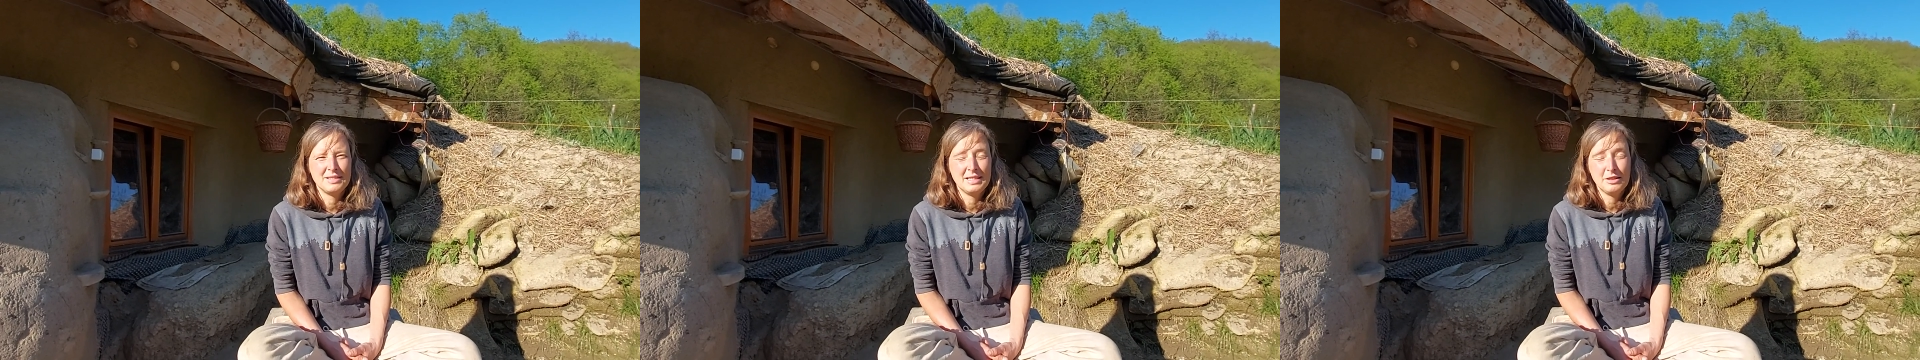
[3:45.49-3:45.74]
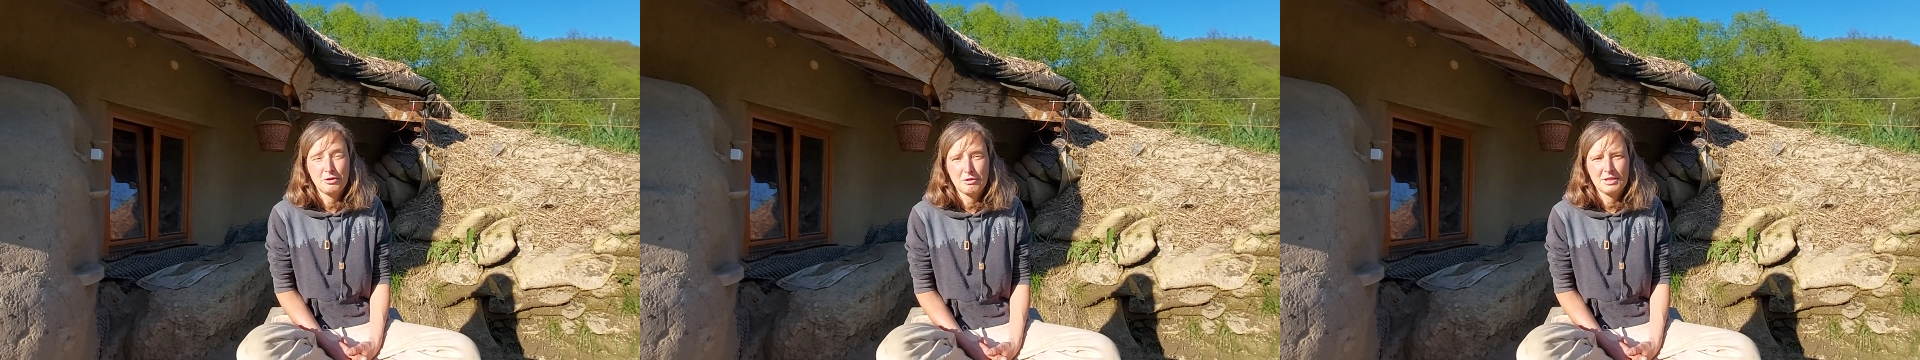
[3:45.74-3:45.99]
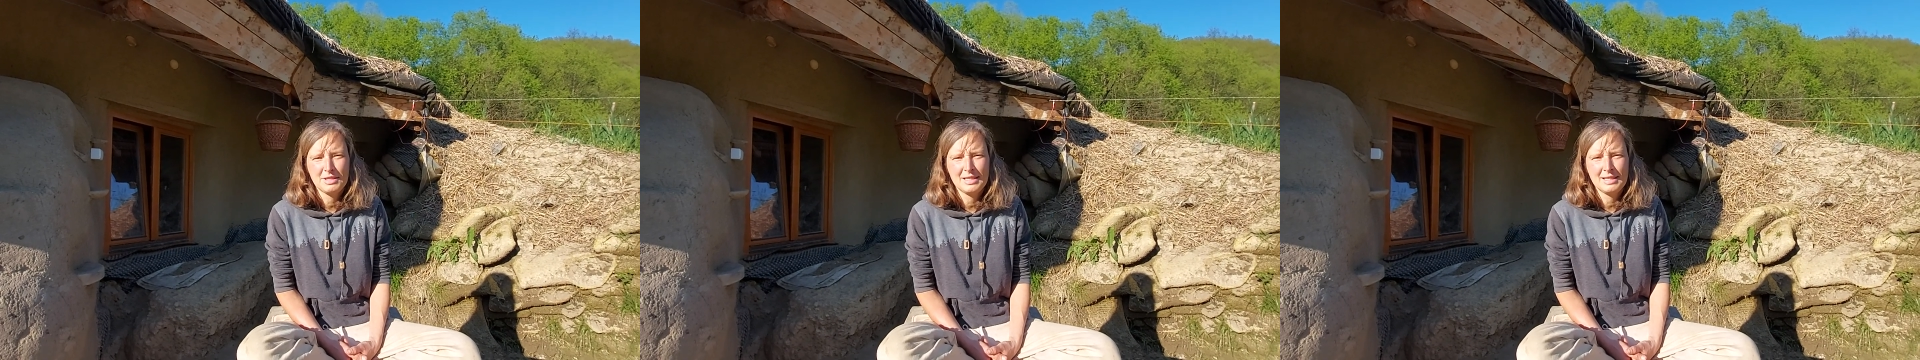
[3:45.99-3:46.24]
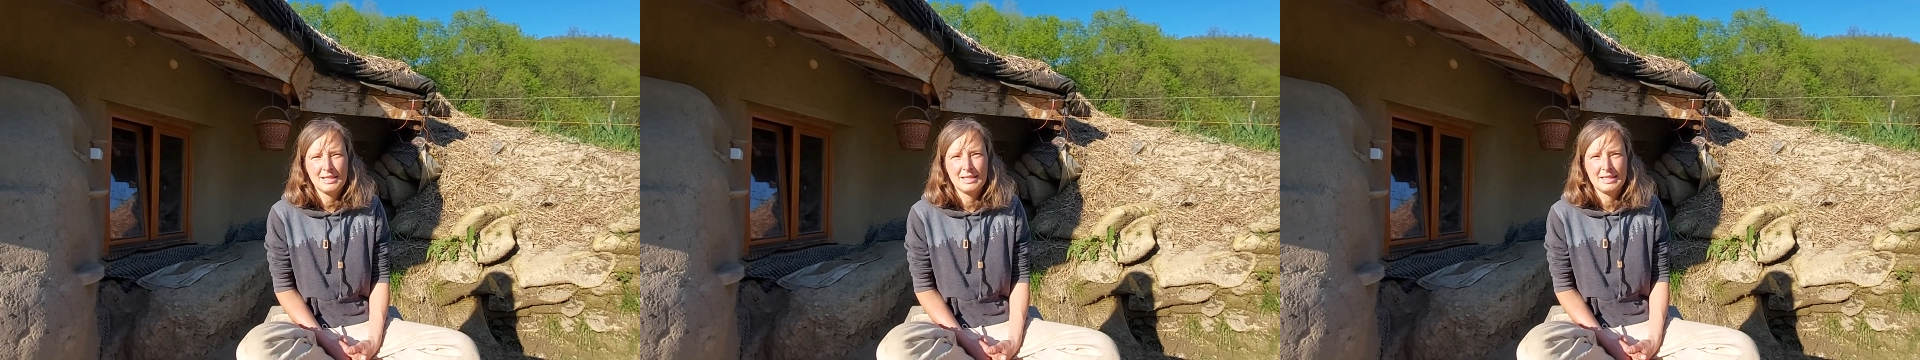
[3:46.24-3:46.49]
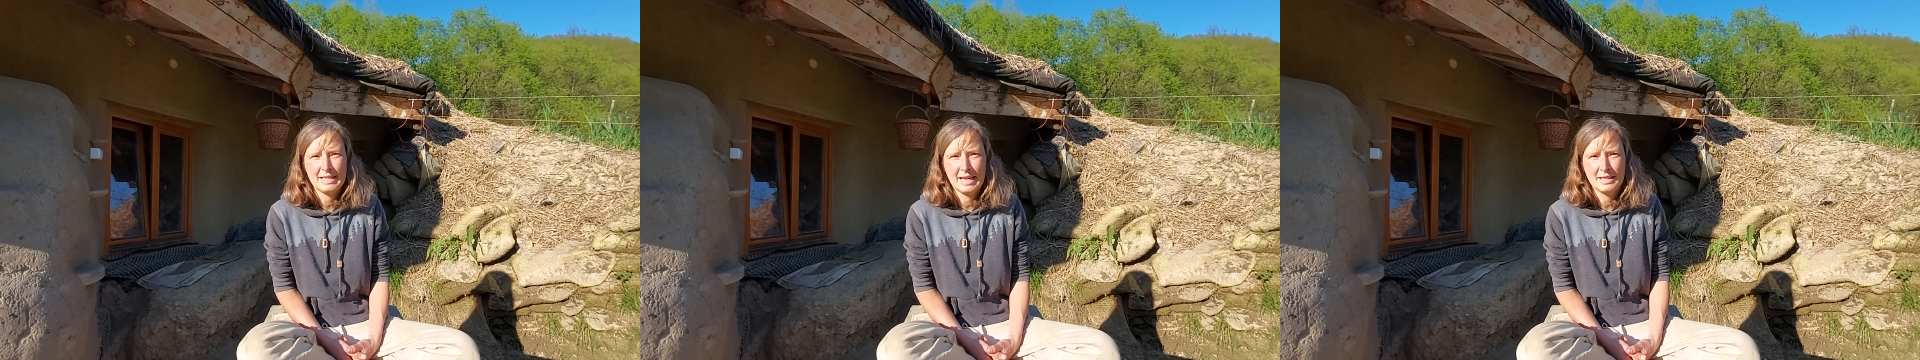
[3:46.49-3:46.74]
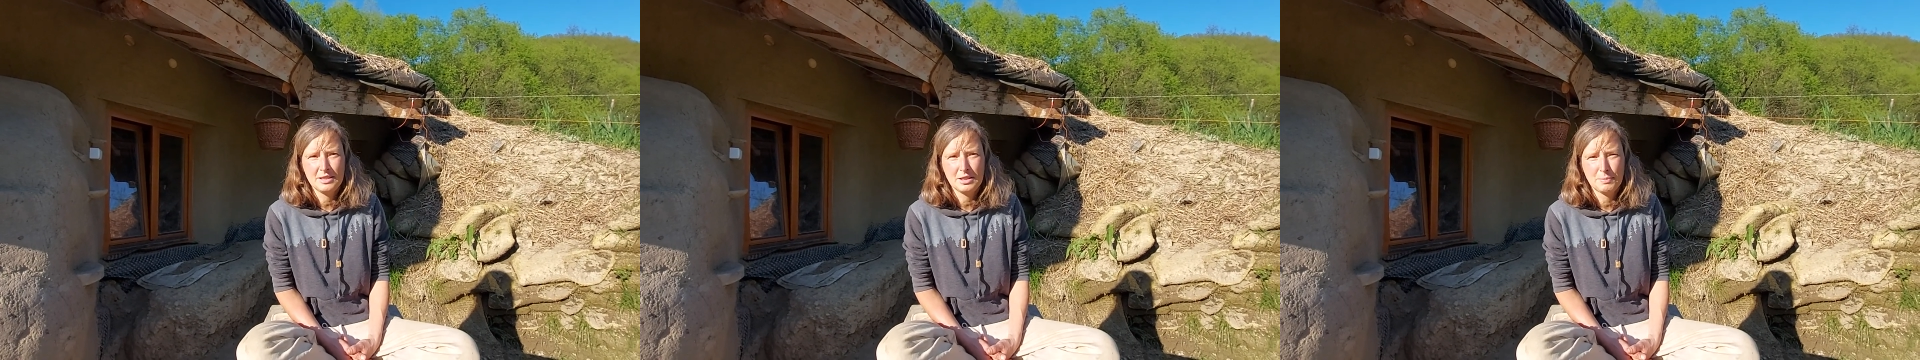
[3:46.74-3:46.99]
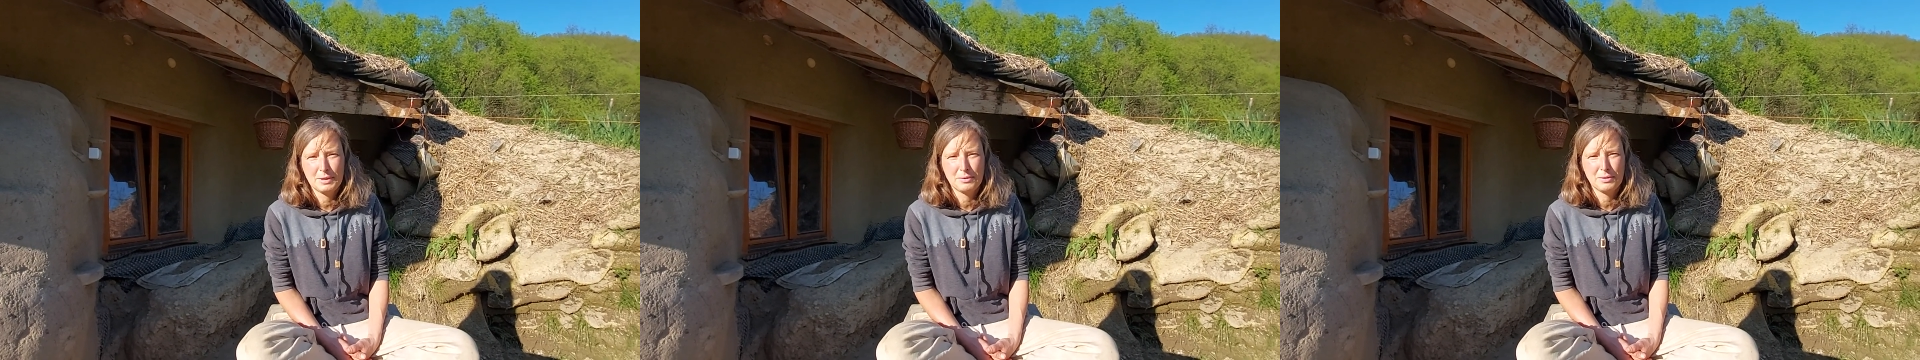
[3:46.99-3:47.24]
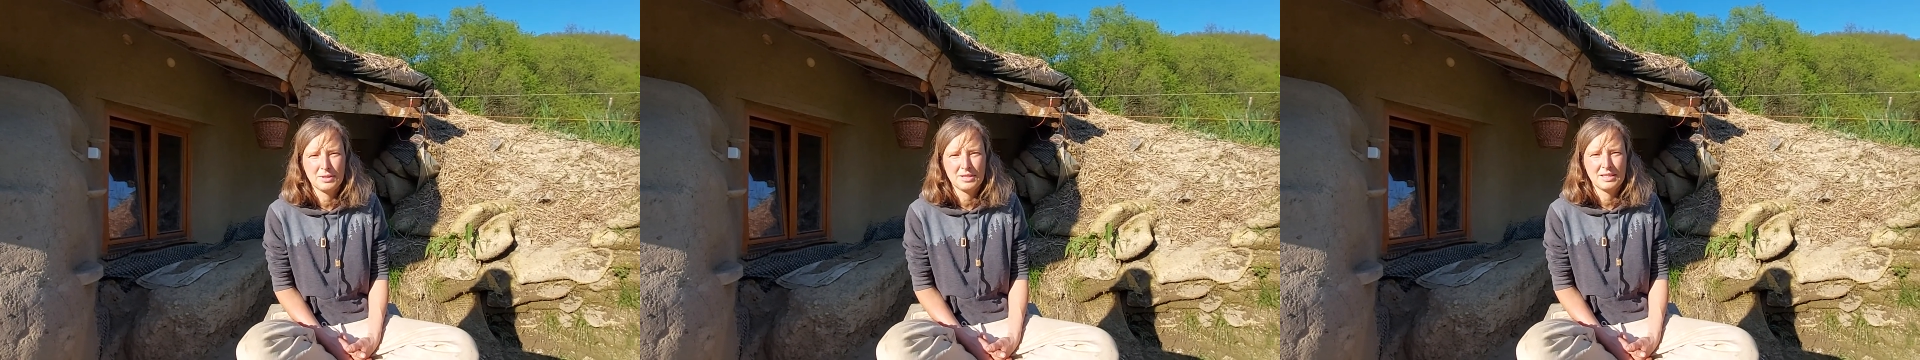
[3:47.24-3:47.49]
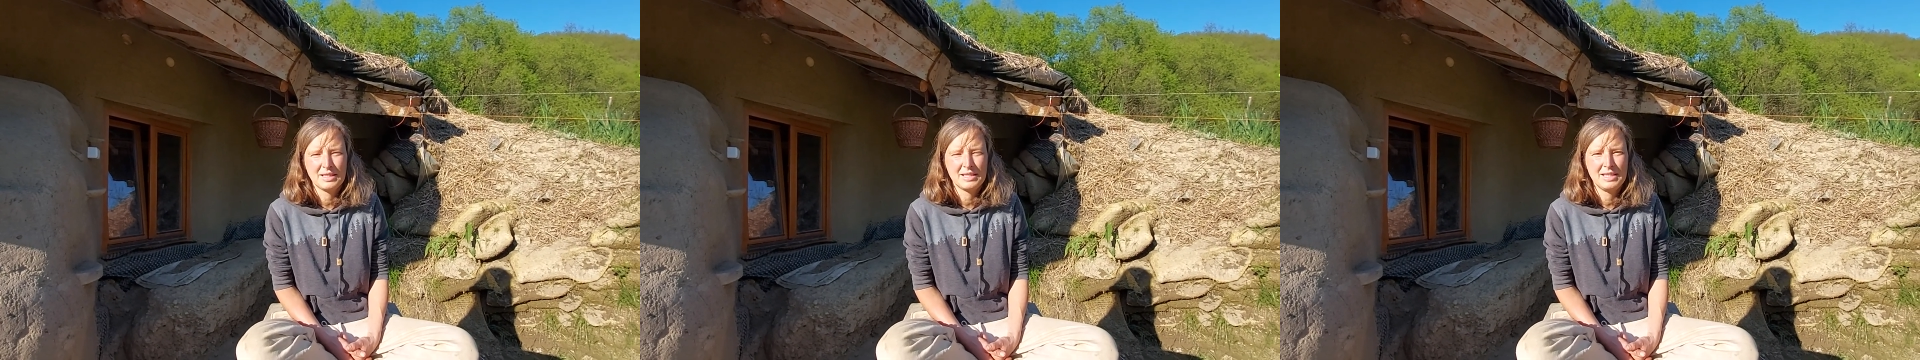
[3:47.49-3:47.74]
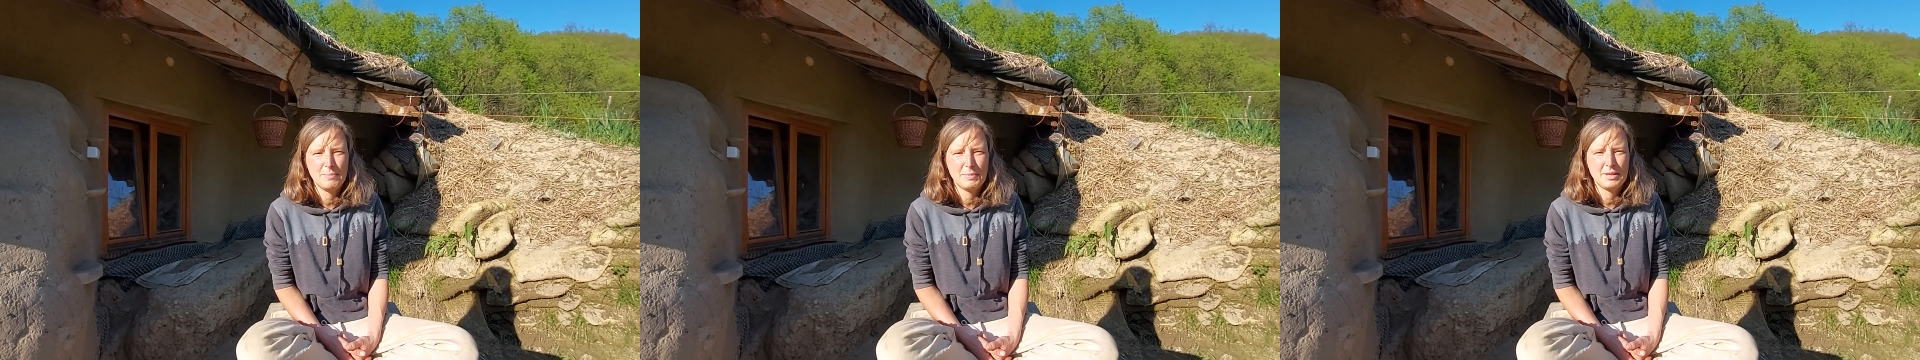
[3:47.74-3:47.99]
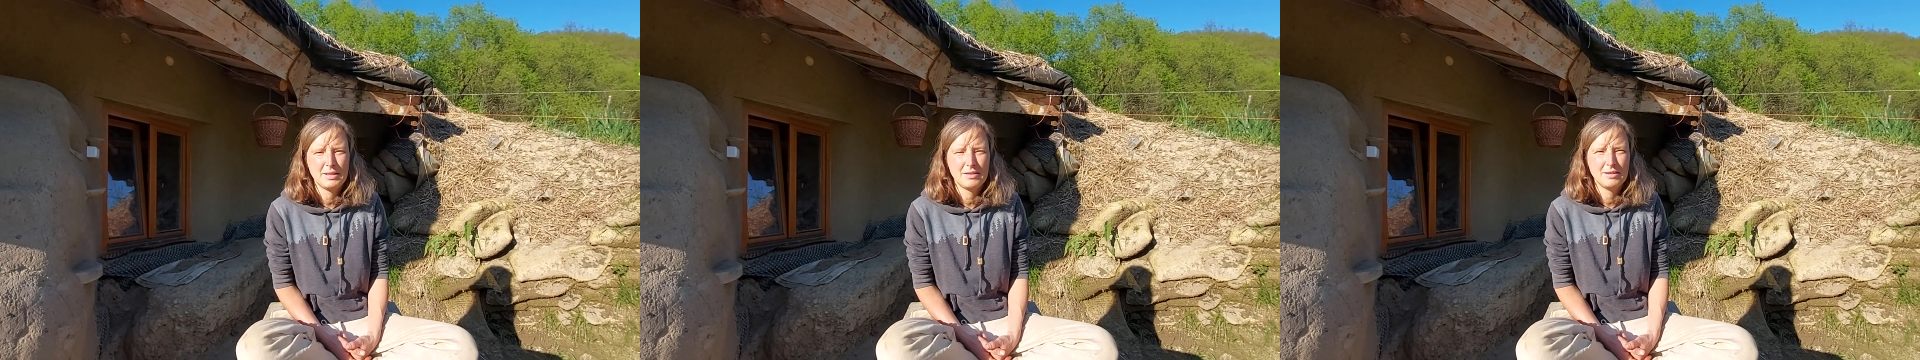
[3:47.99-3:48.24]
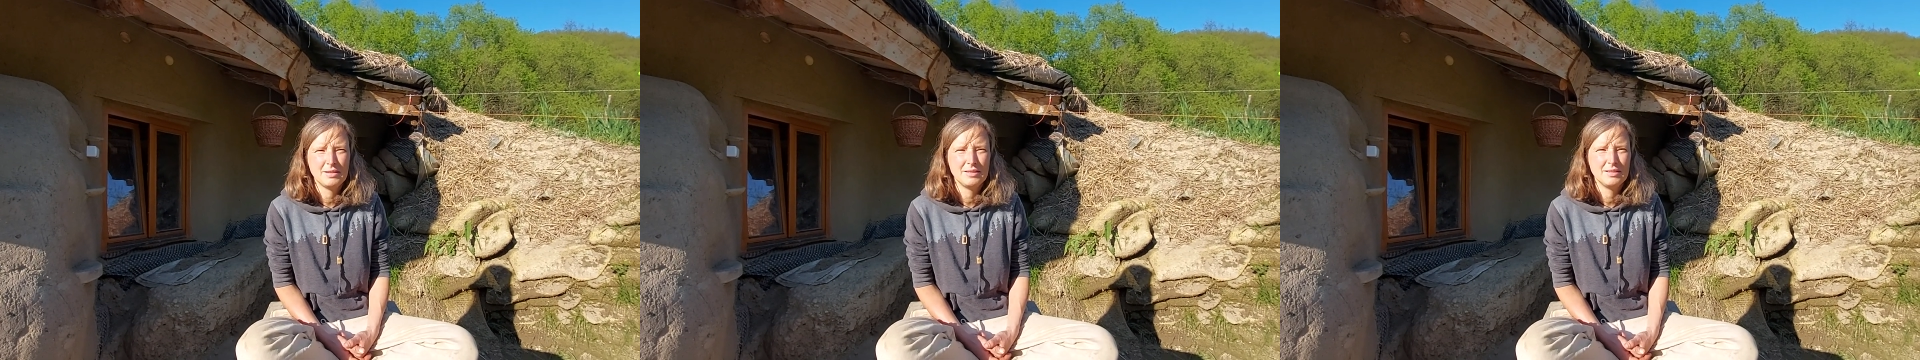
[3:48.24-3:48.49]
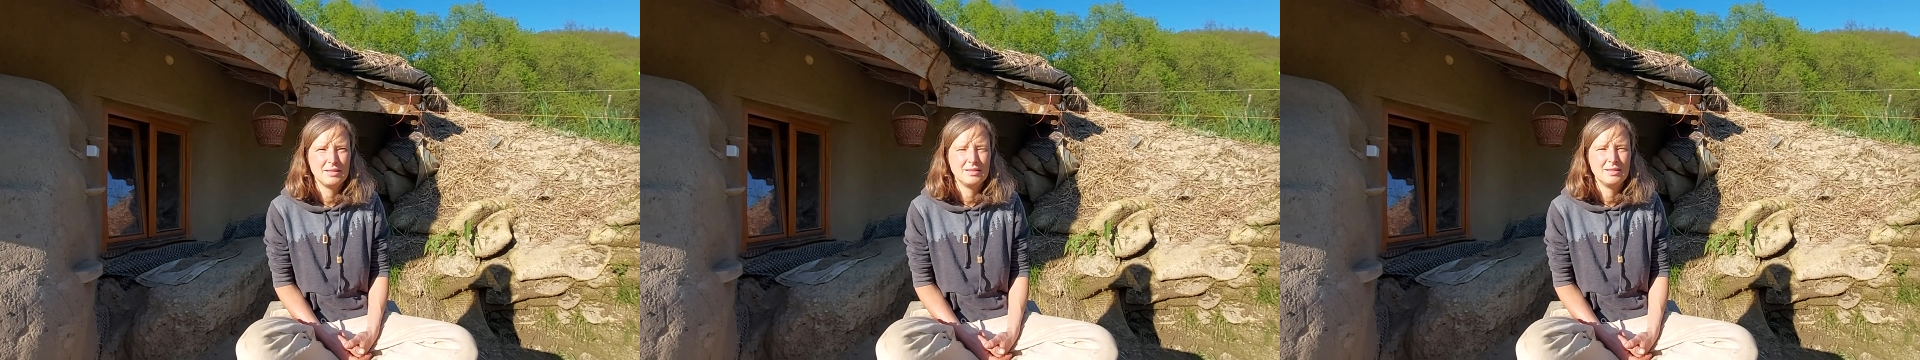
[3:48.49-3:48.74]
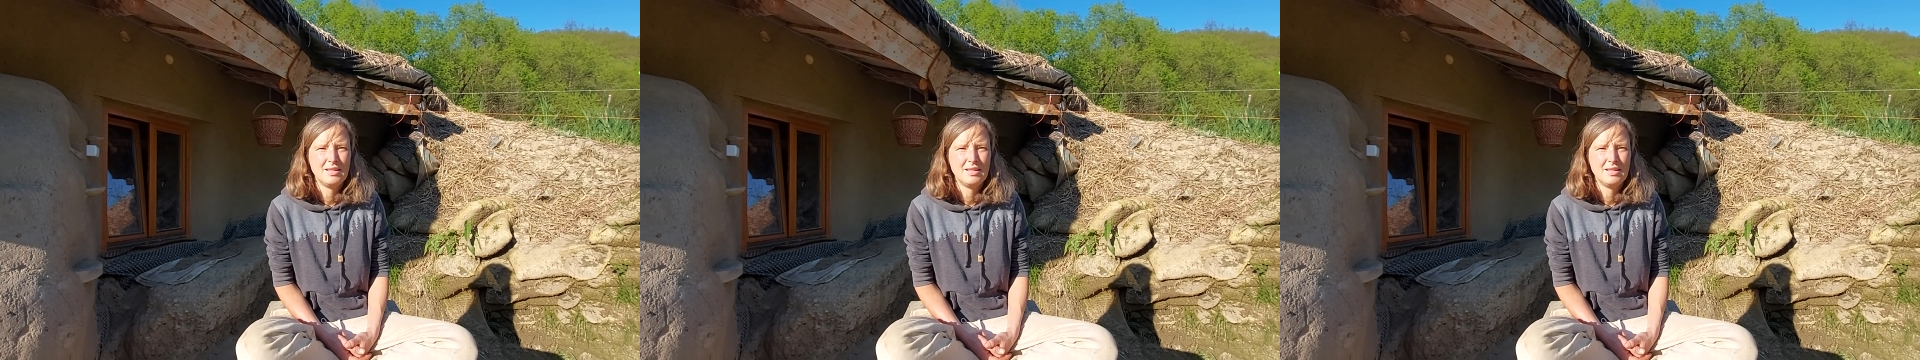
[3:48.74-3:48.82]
Interesting, intense, because I keep uh,